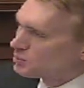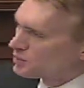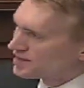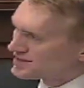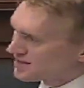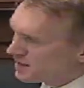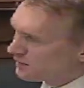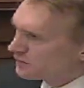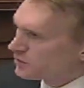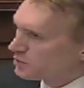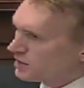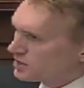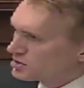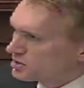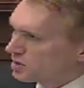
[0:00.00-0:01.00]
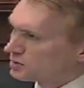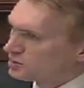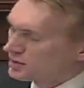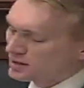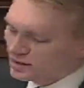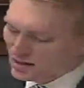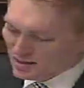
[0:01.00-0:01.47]
But it's information
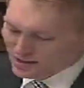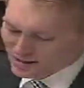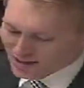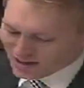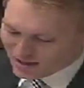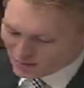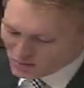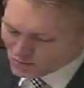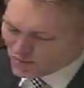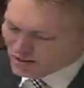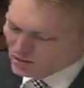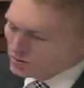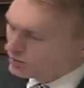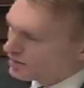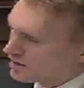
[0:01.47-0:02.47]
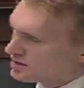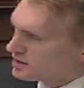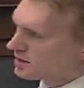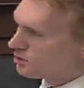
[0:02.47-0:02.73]
only. Then it comes back to us,